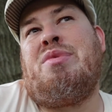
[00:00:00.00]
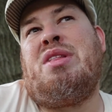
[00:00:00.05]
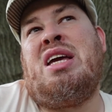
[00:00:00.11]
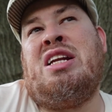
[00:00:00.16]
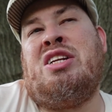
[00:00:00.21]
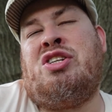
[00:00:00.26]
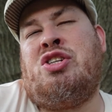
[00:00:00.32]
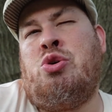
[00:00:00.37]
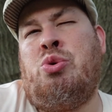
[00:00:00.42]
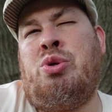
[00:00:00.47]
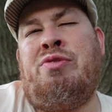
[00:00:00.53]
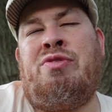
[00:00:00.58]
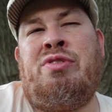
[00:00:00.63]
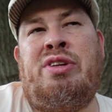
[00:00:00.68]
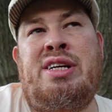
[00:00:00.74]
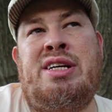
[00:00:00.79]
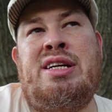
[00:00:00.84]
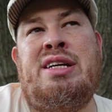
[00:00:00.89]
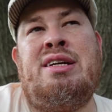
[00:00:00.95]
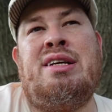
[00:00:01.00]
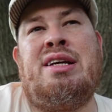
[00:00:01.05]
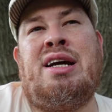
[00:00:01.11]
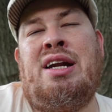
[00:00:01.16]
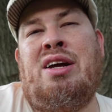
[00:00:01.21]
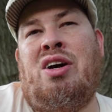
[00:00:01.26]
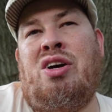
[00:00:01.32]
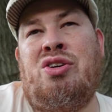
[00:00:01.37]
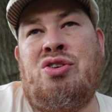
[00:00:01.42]
intuitively
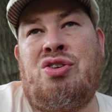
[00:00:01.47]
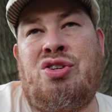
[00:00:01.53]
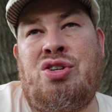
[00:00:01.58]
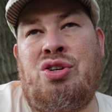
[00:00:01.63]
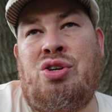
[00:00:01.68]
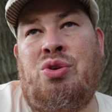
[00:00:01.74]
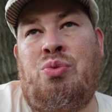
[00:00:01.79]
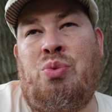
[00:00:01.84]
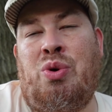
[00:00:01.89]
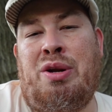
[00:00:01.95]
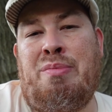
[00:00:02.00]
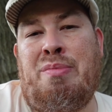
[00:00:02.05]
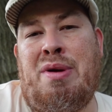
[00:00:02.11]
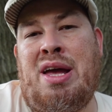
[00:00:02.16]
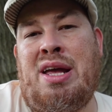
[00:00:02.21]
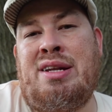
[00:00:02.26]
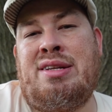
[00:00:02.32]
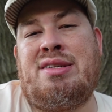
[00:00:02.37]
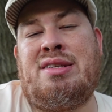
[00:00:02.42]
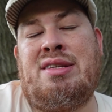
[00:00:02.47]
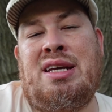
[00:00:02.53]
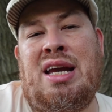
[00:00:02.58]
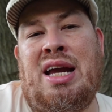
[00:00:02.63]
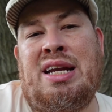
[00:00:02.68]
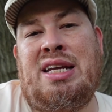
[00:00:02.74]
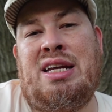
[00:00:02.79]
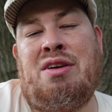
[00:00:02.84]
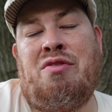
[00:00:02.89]
kind of understood what it meant. The
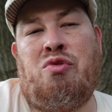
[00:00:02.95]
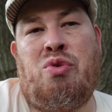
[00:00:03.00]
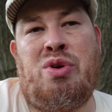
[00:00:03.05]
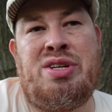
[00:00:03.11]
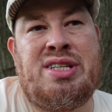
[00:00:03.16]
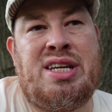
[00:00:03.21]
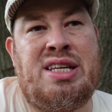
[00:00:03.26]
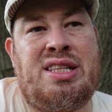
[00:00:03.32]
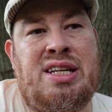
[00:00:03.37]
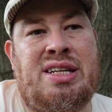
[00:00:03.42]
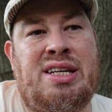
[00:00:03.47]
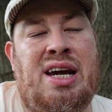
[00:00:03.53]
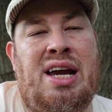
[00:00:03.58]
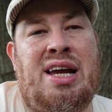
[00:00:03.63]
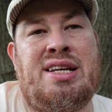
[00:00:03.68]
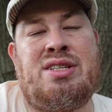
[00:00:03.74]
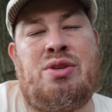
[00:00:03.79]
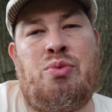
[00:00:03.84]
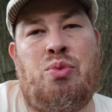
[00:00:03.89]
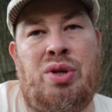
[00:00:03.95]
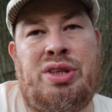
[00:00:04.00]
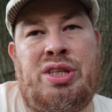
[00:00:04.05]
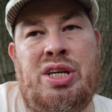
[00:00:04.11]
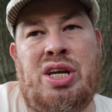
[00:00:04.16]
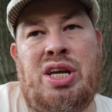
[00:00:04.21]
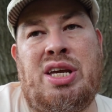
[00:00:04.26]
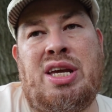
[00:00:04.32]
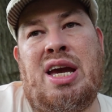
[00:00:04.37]
idea of risking the dice and what
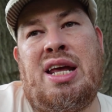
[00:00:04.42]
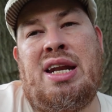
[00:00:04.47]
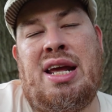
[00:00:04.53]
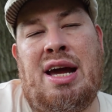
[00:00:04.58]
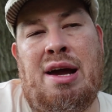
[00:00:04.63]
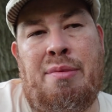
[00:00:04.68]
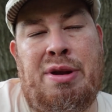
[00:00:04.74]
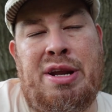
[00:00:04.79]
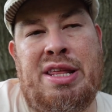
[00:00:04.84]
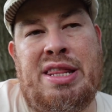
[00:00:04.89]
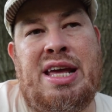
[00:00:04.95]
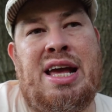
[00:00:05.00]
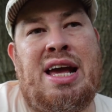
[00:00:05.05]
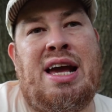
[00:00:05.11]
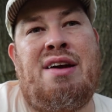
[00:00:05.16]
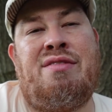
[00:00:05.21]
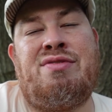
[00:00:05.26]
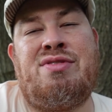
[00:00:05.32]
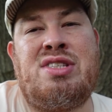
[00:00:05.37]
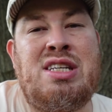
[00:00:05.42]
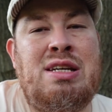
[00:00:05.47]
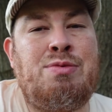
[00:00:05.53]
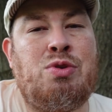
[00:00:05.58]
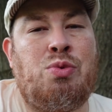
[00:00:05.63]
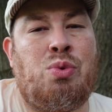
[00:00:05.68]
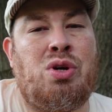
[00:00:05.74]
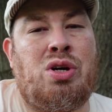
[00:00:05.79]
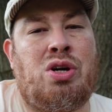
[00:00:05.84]
they could get and how many they have
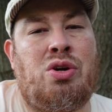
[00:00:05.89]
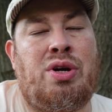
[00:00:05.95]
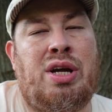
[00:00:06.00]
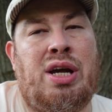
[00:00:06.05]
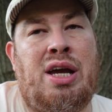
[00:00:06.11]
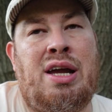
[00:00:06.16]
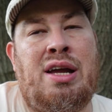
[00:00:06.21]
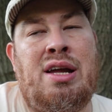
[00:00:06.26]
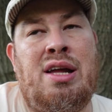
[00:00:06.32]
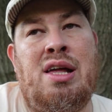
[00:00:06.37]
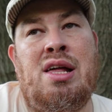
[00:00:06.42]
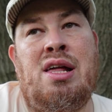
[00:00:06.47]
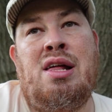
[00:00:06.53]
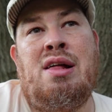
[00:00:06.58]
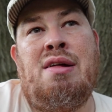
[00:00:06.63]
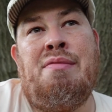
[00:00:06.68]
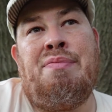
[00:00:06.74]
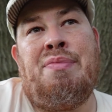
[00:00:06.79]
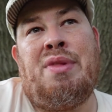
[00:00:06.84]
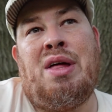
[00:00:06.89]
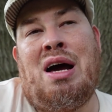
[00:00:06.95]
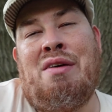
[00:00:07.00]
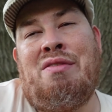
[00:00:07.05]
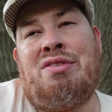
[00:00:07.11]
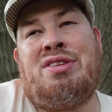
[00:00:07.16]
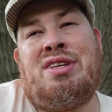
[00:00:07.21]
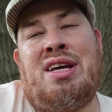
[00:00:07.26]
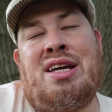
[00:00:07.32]
seemed to work okay.
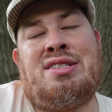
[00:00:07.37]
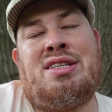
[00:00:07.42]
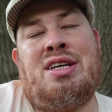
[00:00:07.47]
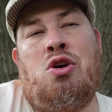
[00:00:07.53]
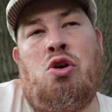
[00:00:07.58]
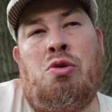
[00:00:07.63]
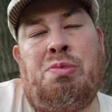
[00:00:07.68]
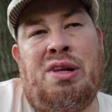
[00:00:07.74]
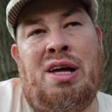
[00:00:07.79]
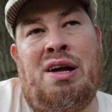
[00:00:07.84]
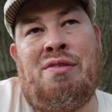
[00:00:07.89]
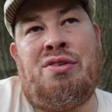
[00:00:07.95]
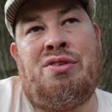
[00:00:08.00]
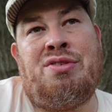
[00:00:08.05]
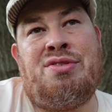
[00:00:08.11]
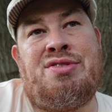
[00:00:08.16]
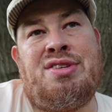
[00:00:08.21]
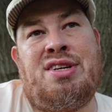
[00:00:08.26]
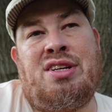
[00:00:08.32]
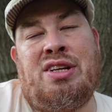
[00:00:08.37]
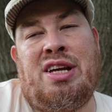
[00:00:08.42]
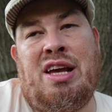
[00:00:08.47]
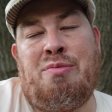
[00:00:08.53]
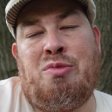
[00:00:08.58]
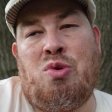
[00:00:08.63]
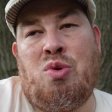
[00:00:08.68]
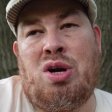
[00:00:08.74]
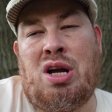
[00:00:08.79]
Obviously, as they go up levels, it'll
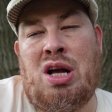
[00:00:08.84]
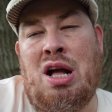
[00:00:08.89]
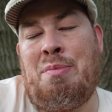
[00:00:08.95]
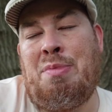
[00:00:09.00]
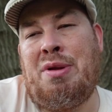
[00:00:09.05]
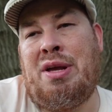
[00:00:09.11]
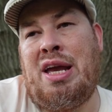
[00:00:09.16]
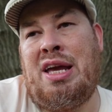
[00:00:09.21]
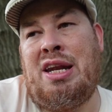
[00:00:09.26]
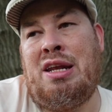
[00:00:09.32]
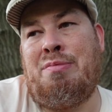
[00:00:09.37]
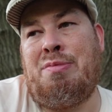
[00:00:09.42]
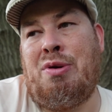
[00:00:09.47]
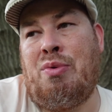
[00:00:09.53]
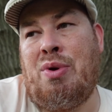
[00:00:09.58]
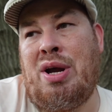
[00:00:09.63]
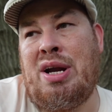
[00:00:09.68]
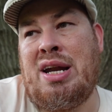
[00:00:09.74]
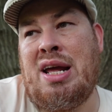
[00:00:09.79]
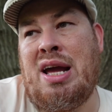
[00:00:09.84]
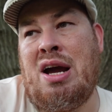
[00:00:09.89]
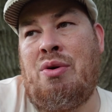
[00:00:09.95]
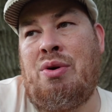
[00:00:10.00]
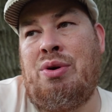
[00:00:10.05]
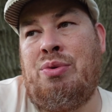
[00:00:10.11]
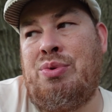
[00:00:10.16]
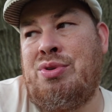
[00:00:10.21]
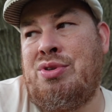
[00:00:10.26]
get more complicated. But right
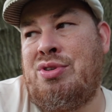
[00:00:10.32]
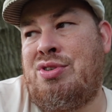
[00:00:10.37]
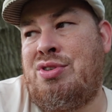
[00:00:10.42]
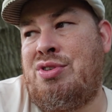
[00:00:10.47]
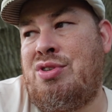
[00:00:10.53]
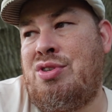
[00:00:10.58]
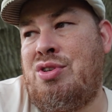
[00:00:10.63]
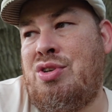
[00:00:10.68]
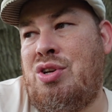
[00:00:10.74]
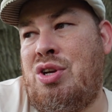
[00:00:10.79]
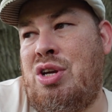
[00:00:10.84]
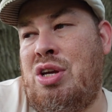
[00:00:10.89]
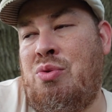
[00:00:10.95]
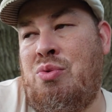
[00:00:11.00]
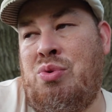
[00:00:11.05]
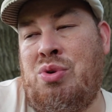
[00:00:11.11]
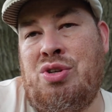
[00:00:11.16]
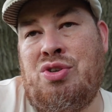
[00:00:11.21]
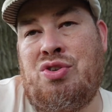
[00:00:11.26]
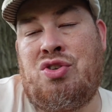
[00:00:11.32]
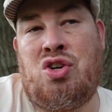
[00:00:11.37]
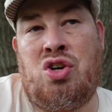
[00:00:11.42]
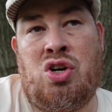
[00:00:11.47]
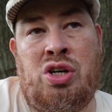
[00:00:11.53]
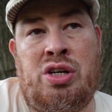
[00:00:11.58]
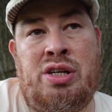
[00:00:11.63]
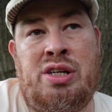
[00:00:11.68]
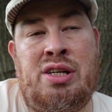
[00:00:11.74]
now, it was it was
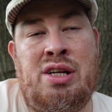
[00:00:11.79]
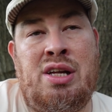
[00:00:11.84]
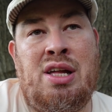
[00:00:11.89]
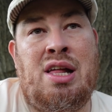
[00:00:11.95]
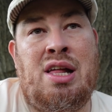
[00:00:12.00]
good.